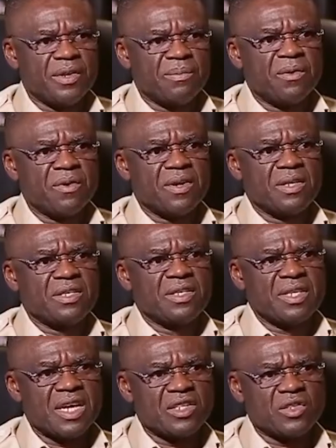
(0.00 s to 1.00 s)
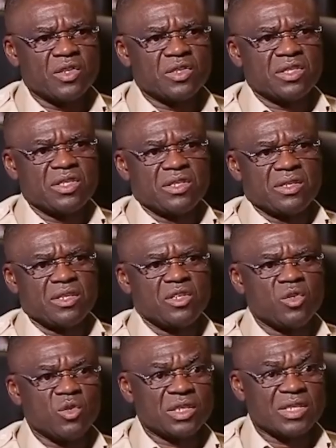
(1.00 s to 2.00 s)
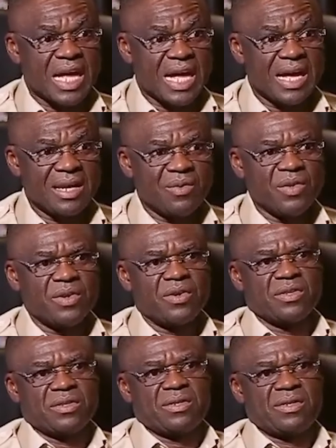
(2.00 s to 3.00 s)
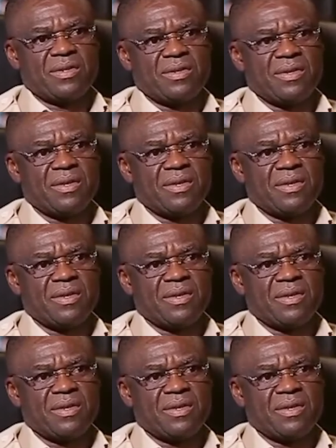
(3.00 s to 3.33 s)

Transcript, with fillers: democracies and justice to stand with us